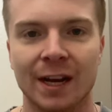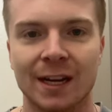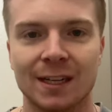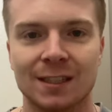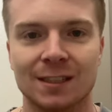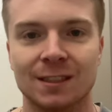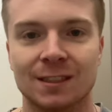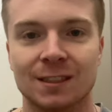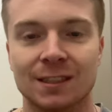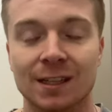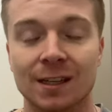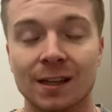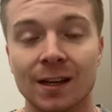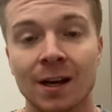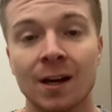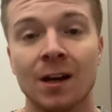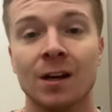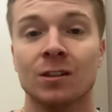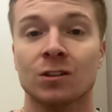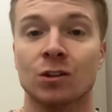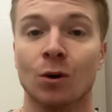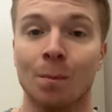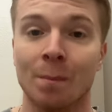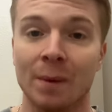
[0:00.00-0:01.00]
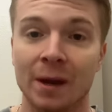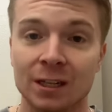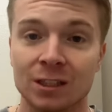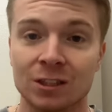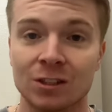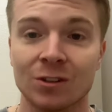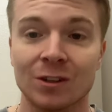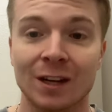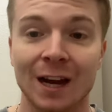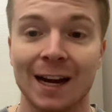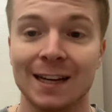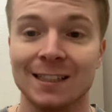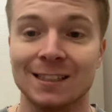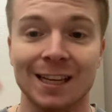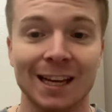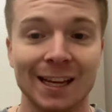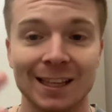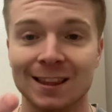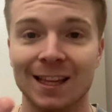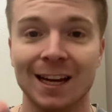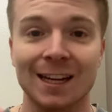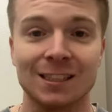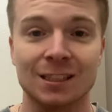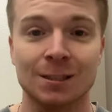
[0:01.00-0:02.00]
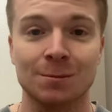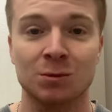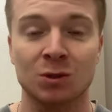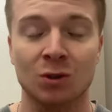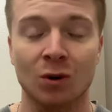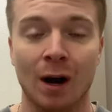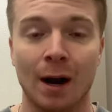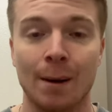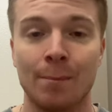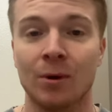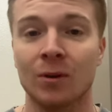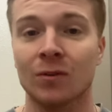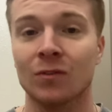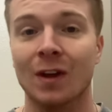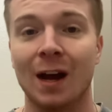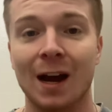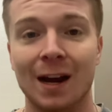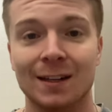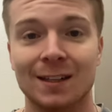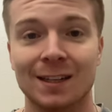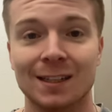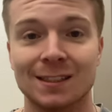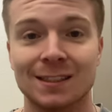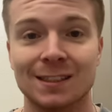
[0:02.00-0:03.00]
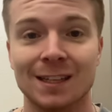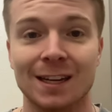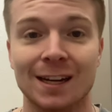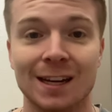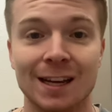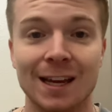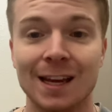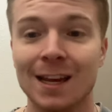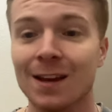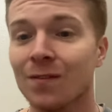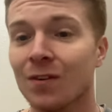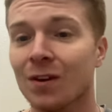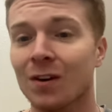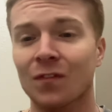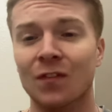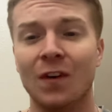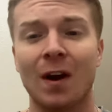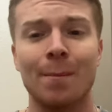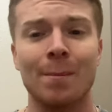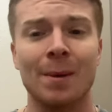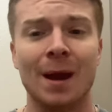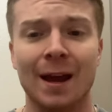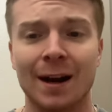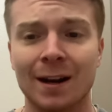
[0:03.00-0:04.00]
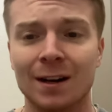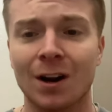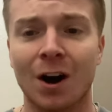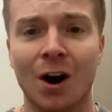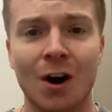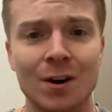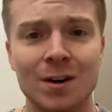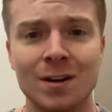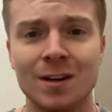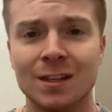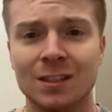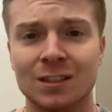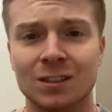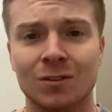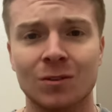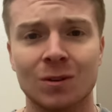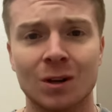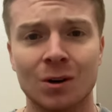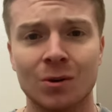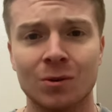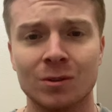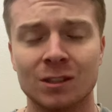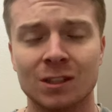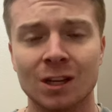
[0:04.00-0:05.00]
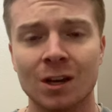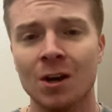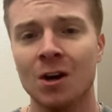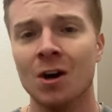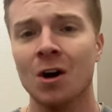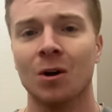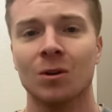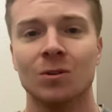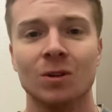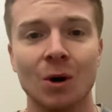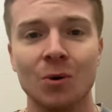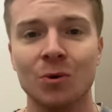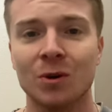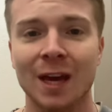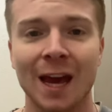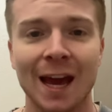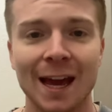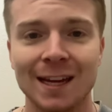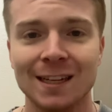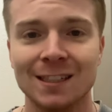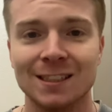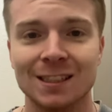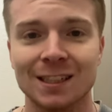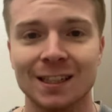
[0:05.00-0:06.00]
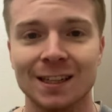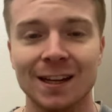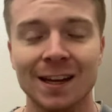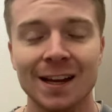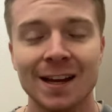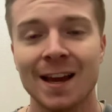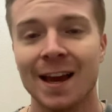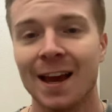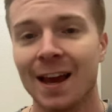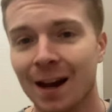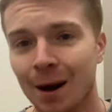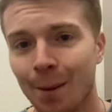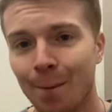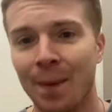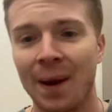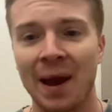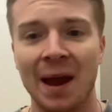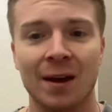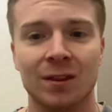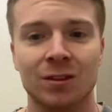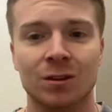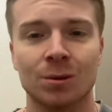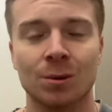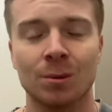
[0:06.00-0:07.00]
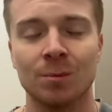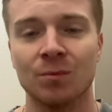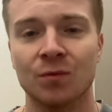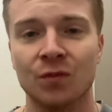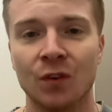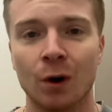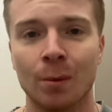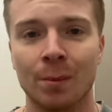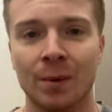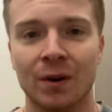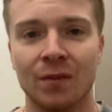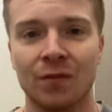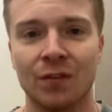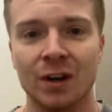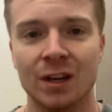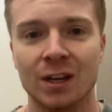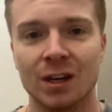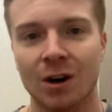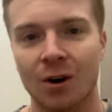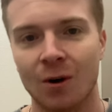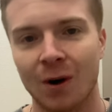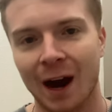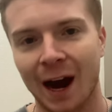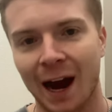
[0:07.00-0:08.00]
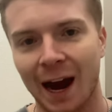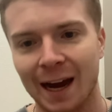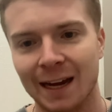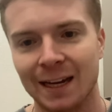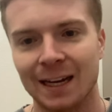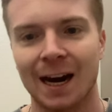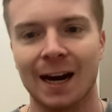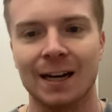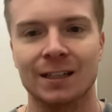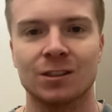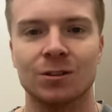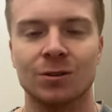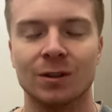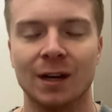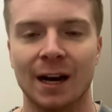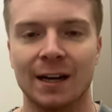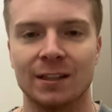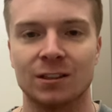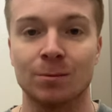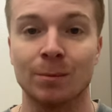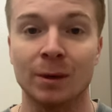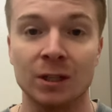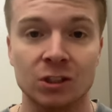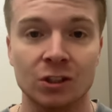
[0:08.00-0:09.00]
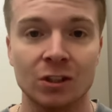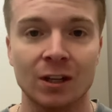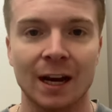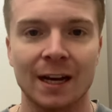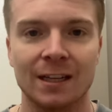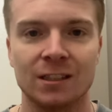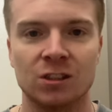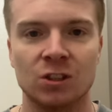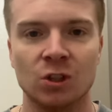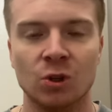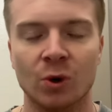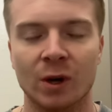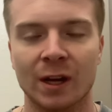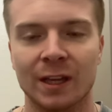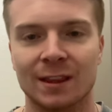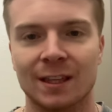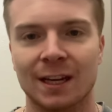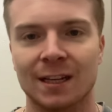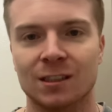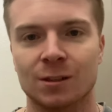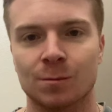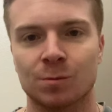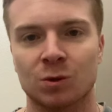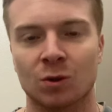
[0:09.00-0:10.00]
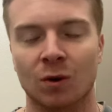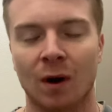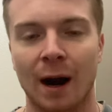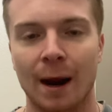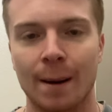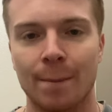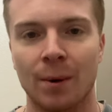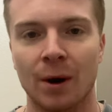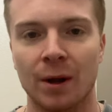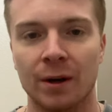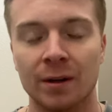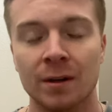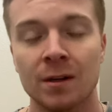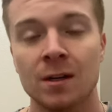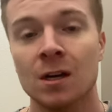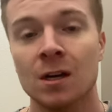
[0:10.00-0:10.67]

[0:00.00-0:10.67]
agency. So make sure you guys hit that subscribe button, lock us in. Even if I'm at an undisclosed location in a bathroom filming a video, I got you guys. So make sure you guys do hit that subscribe button,